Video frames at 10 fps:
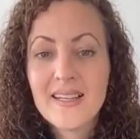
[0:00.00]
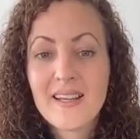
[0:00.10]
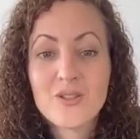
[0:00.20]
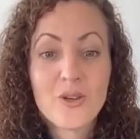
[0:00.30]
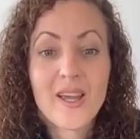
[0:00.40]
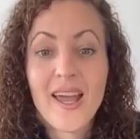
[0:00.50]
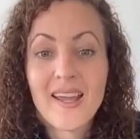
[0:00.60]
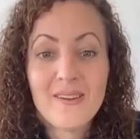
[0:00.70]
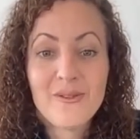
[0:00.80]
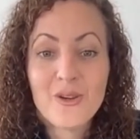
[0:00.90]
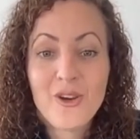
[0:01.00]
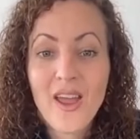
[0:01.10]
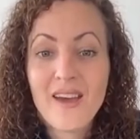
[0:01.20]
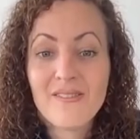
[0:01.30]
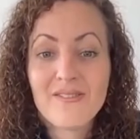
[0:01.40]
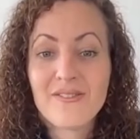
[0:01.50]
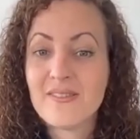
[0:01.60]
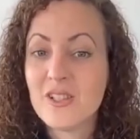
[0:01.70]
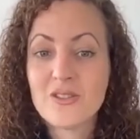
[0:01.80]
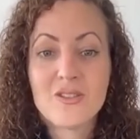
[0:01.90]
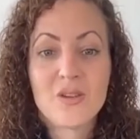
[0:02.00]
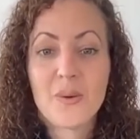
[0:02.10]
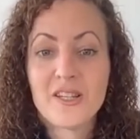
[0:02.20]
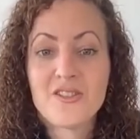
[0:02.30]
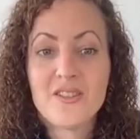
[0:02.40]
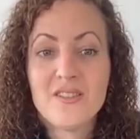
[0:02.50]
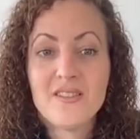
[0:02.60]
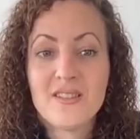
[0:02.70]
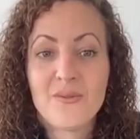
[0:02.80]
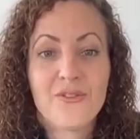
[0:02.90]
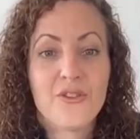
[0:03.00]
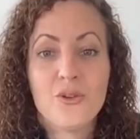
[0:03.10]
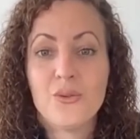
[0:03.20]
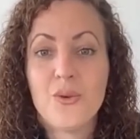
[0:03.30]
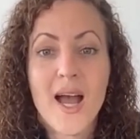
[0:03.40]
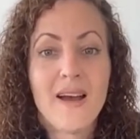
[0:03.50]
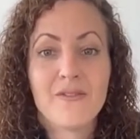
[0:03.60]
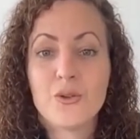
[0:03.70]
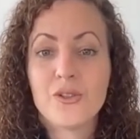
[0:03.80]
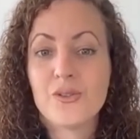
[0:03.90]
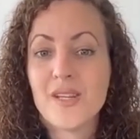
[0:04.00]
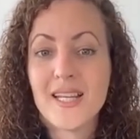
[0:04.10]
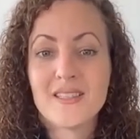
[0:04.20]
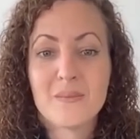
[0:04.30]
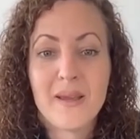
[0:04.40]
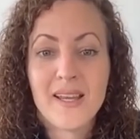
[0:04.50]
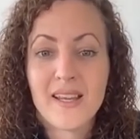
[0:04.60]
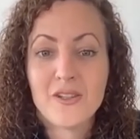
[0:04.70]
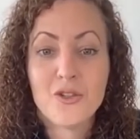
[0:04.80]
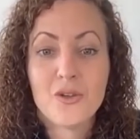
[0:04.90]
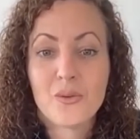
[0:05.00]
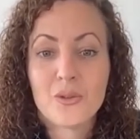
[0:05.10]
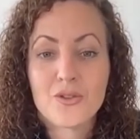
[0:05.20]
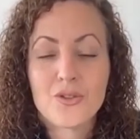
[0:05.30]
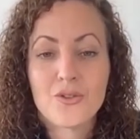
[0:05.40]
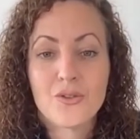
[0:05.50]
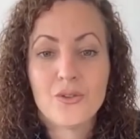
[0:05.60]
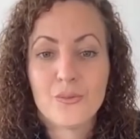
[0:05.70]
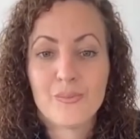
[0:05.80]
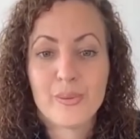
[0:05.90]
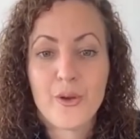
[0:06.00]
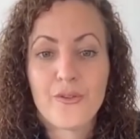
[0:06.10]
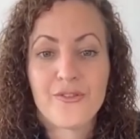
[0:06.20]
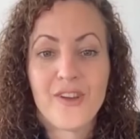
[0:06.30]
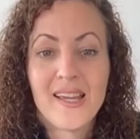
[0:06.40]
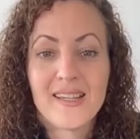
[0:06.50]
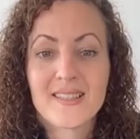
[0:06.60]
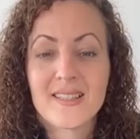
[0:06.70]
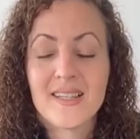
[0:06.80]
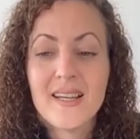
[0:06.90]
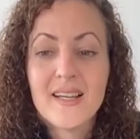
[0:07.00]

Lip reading: It's okay if you don't have lots of questions. If you have all your needs met and you know what to do, perfect.